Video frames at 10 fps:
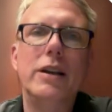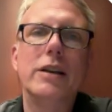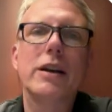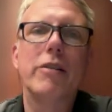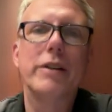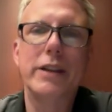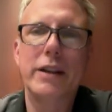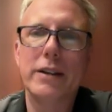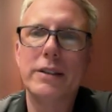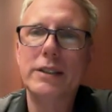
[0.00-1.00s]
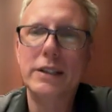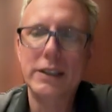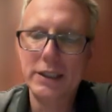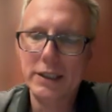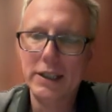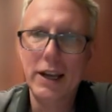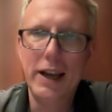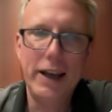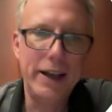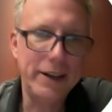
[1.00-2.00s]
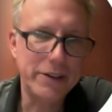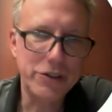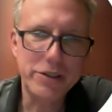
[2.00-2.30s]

current data. And just to